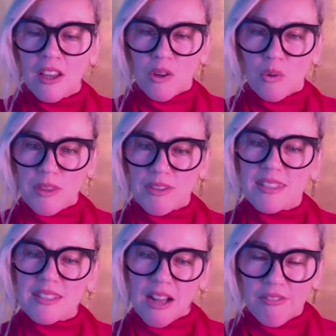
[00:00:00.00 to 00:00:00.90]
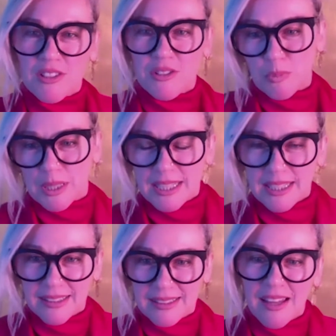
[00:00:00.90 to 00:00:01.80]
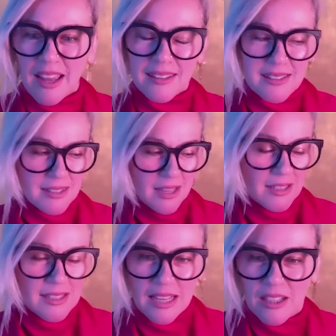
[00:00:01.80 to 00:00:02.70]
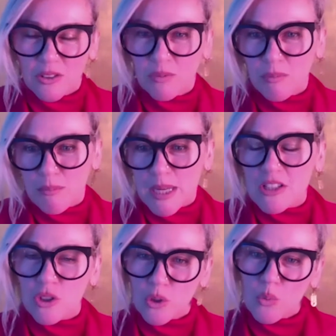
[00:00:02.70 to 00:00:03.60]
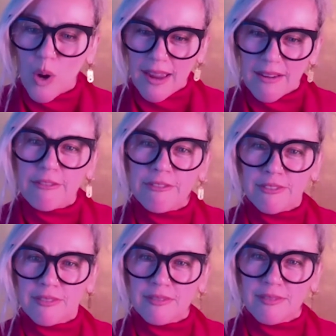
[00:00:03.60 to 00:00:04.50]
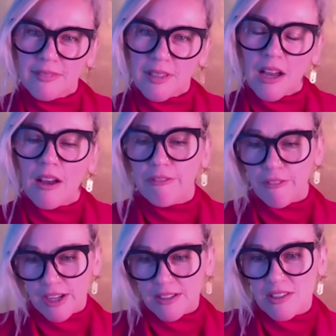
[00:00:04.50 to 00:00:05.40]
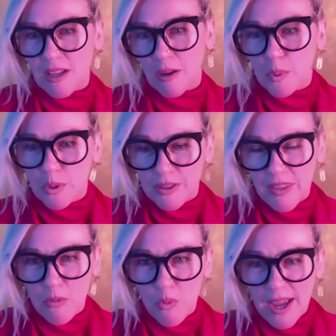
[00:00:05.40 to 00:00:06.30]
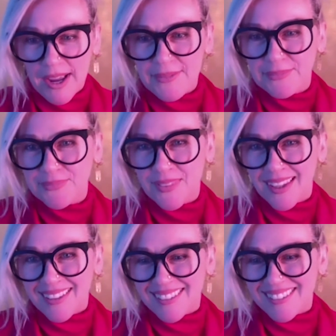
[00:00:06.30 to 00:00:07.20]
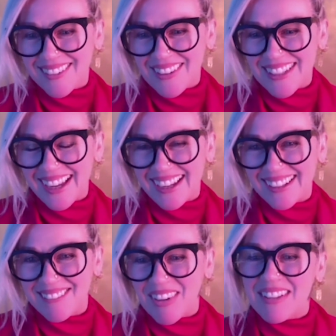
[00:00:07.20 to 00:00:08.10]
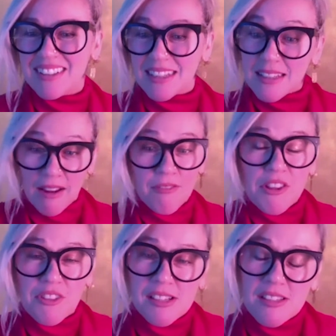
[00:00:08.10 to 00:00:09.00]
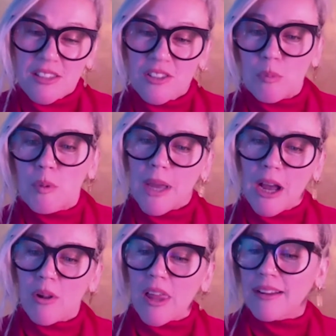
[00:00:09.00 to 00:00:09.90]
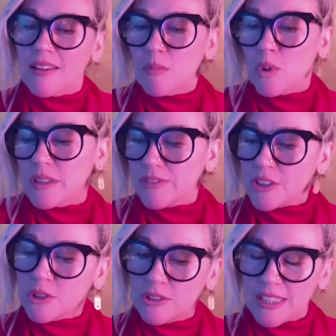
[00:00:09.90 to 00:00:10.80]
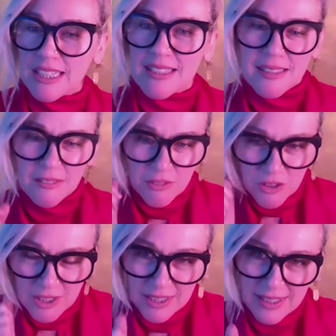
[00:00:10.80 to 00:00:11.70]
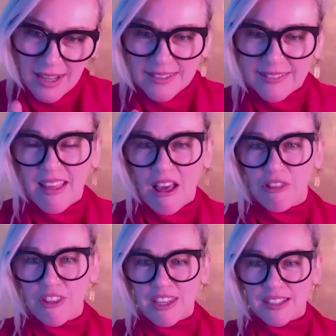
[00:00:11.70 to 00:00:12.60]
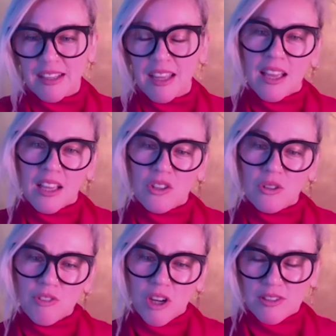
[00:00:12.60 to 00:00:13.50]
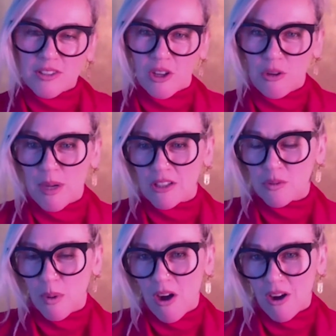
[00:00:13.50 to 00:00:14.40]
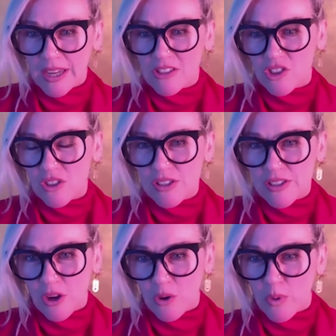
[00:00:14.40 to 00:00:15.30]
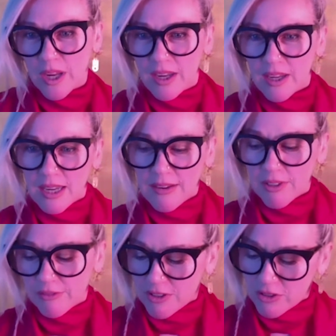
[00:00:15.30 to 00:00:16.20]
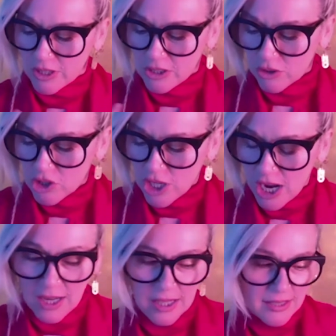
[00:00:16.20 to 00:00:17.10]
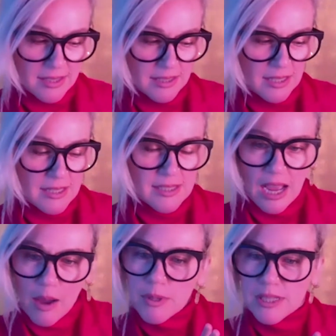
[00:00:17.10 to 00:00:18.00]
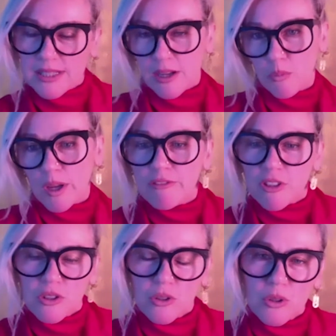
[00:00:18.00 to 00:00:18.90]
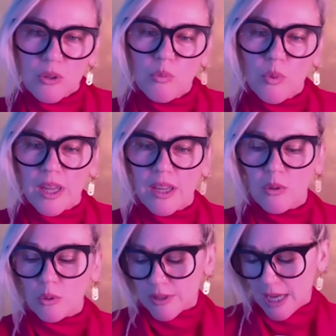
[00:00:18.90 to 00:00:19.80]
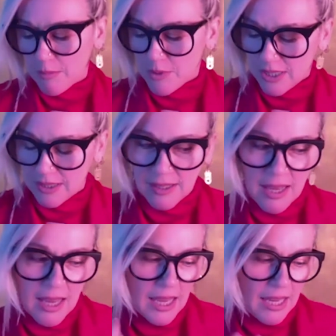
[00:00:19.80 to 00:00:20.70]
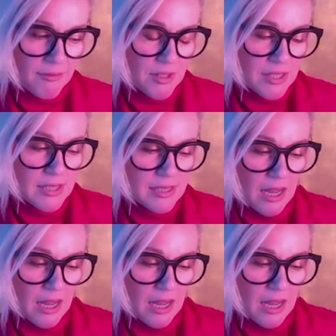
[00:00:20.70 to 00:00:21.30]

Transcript: with the stuff that's all been hidden. Like it's like a second Me Too wave, friend put it that way. So yeah, but everything is a superpower. Like the more difficult it is, if you can harness that thing, you've got so much behind you. So where even if it's not in your chart, it's happening somewhere for you. We're all tapped in. If it's